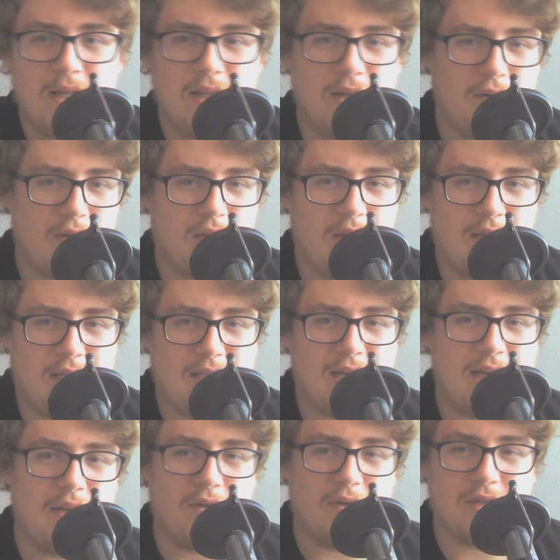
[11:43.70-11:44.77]

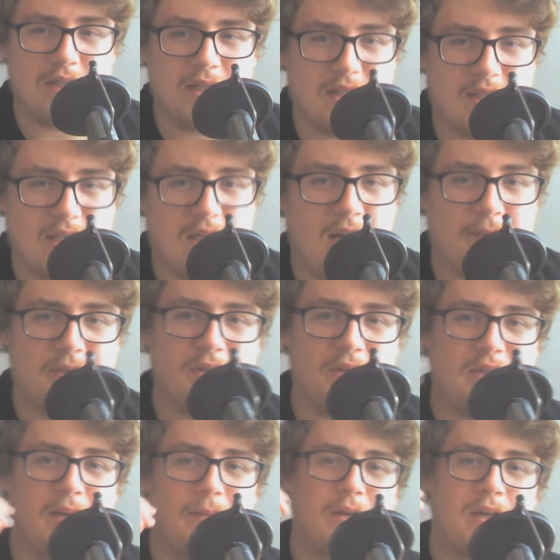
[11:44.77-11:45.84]
locked in the
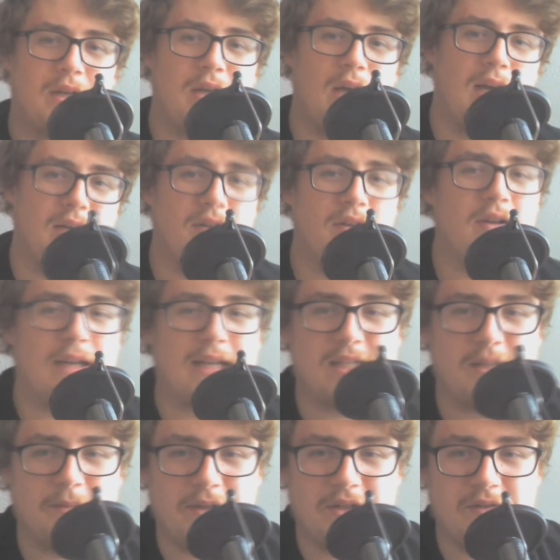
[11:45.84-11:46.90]
sharpshooter, but could not get the
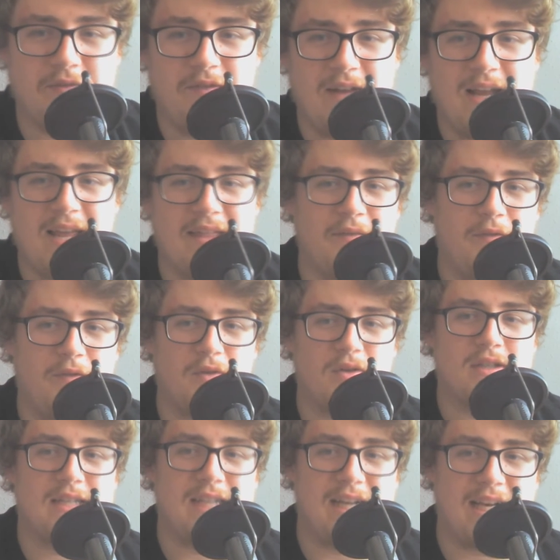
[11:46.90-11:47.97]
submission. Flair then
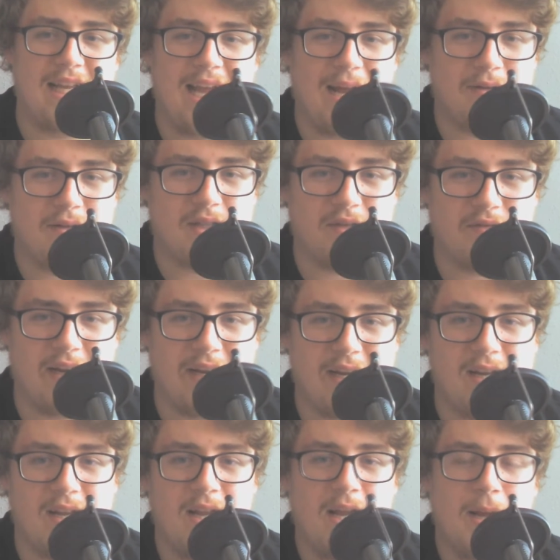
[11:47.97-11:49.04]
forced Natalya out of the
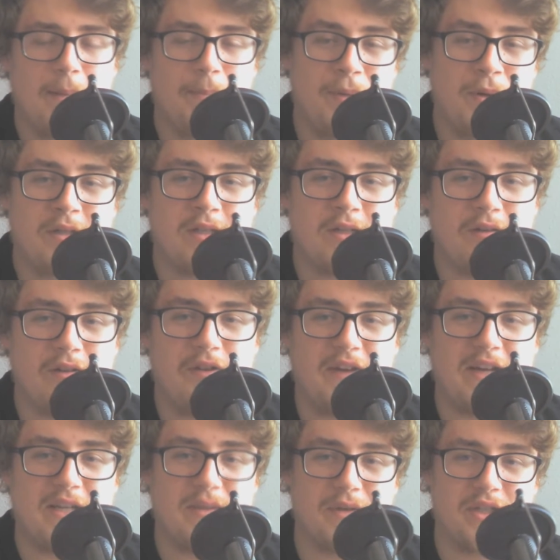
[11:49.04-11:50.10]
ring, booted her in the
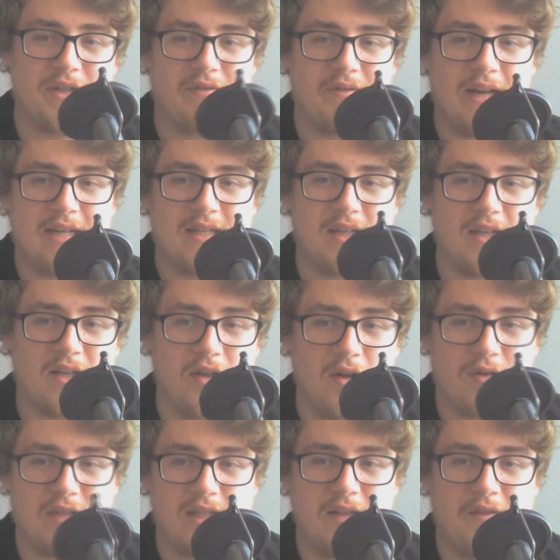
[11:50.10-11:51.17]
face when she re-entered, and
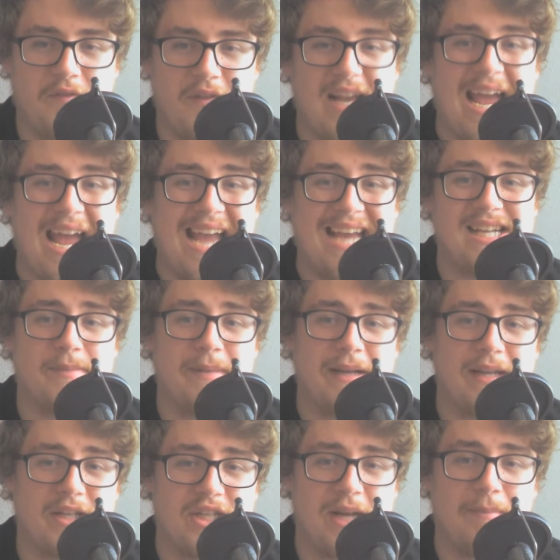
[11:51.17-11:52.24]
locked in the figure 8 to
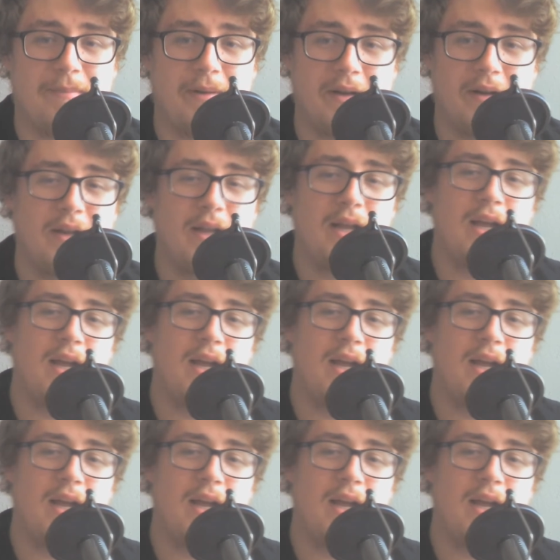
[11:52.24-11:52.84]
make a champion.